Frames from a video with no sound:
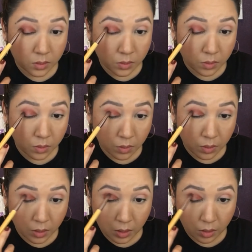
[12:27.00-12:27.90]
So
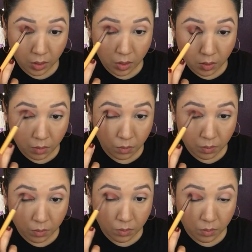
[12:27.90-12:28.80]
there you go.
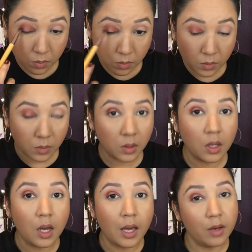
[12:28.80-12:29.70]

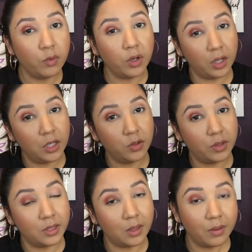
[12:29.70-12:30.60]
And we're gonna do
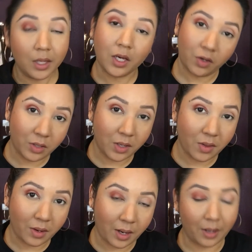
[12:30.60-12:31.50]
the same thing on the
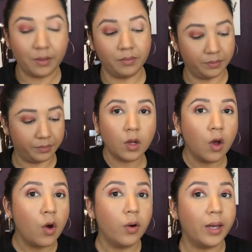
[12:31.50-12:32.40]
other eye.
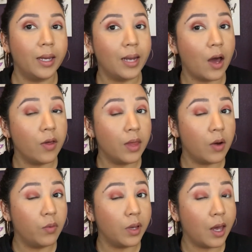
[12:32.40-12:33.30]
Okay, now
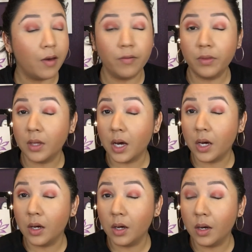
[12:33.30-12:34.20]
that we have
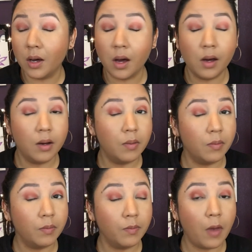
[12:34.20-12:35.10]
the
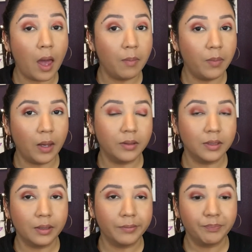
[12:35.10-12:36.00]
big
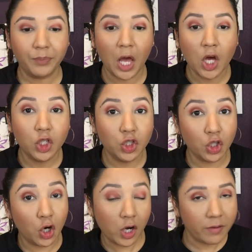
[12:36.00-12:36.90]

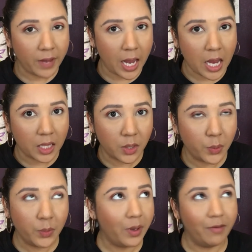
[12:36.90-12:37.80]
sort of
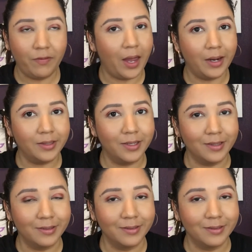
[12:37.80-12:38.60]
halo effect,